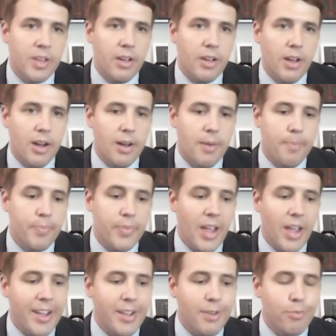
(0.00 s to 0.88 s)

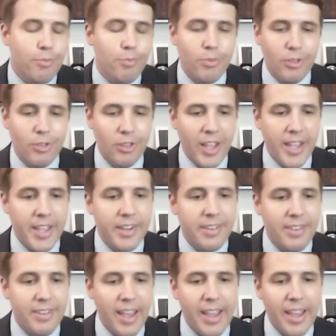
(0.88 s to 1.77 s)
I led
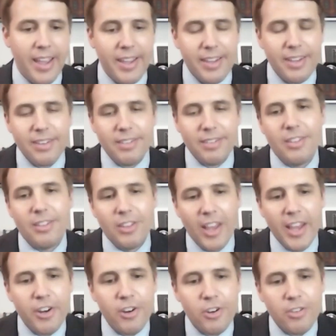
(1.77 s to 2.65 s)
a
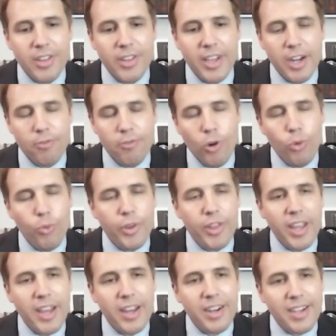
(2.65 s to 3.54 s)
letter that I wrote with
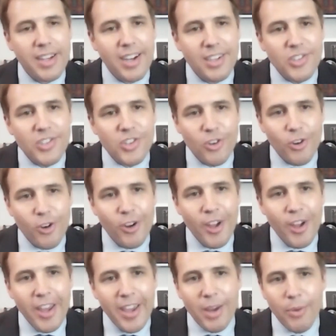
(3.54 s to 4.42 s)
Annie Custer,
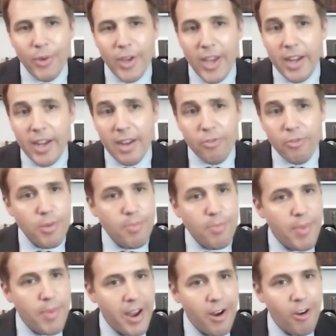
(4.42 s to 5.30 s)
and we had every
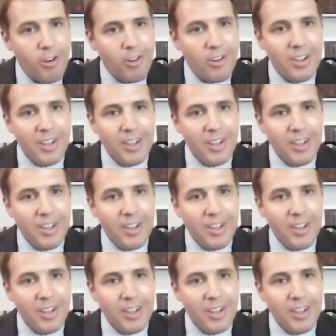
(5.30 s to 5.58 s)
mayor,